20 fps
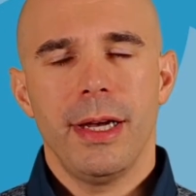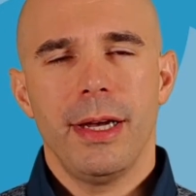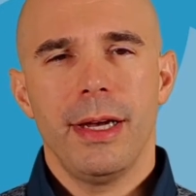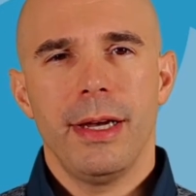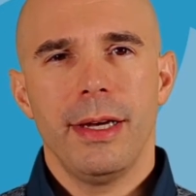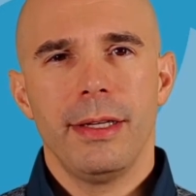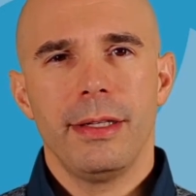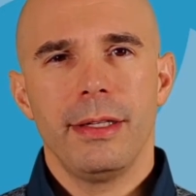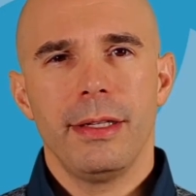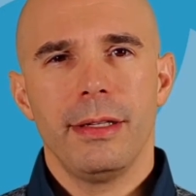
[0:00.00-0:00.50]

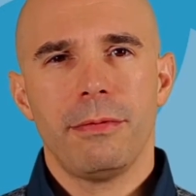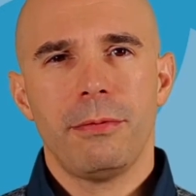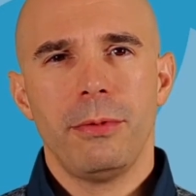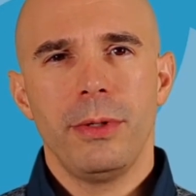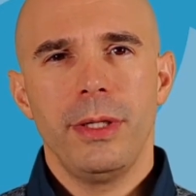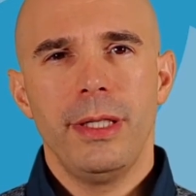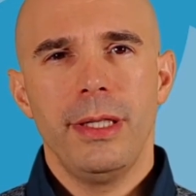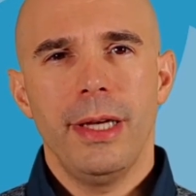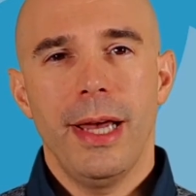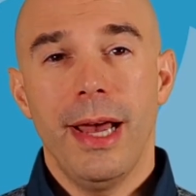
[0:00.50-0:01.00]
and if
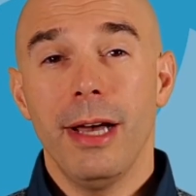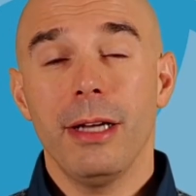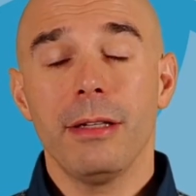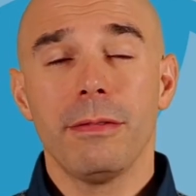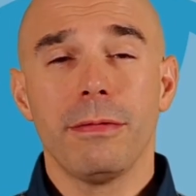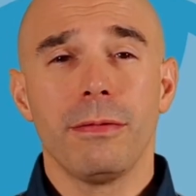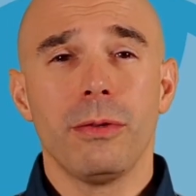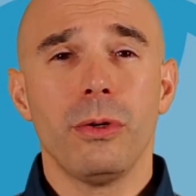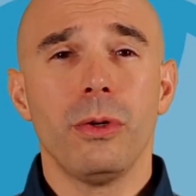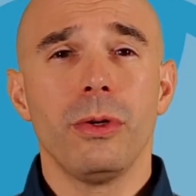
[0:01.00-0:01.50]
we
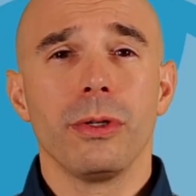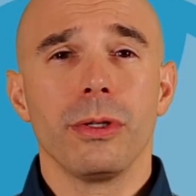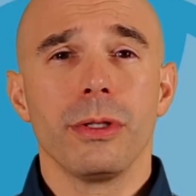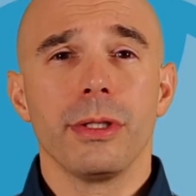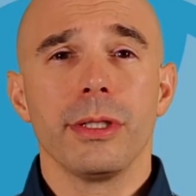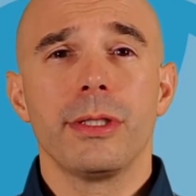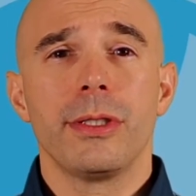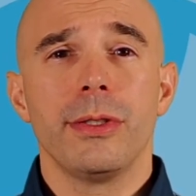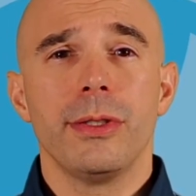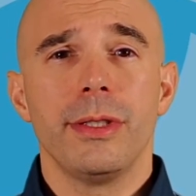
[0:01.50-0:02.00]
add
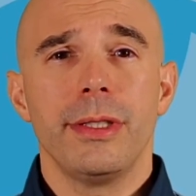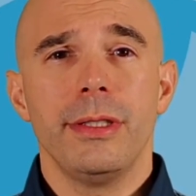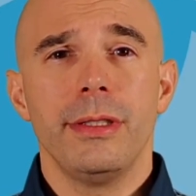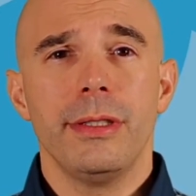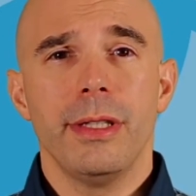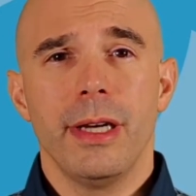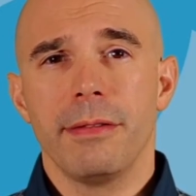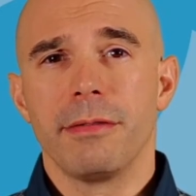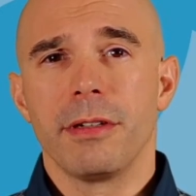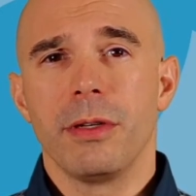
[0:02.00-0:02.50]
4 to
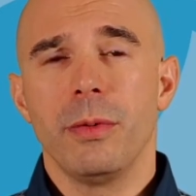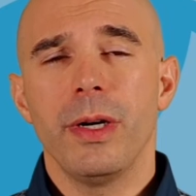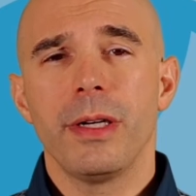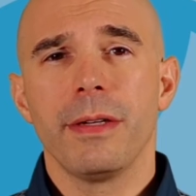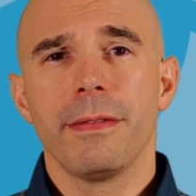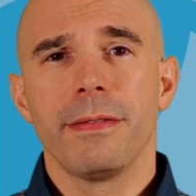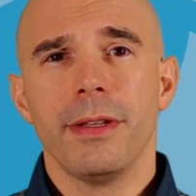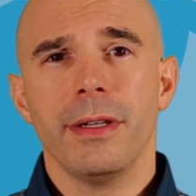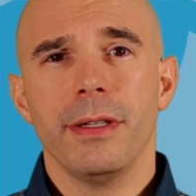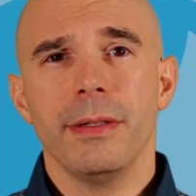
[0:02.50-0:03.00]
every one
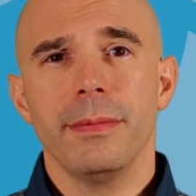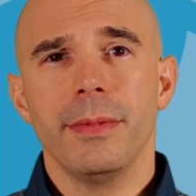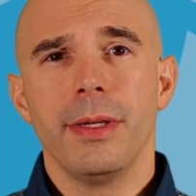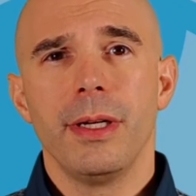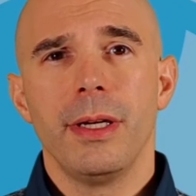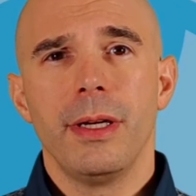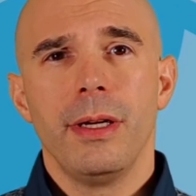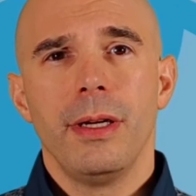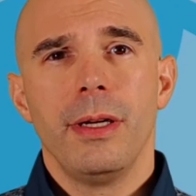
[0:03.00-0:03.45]
of them,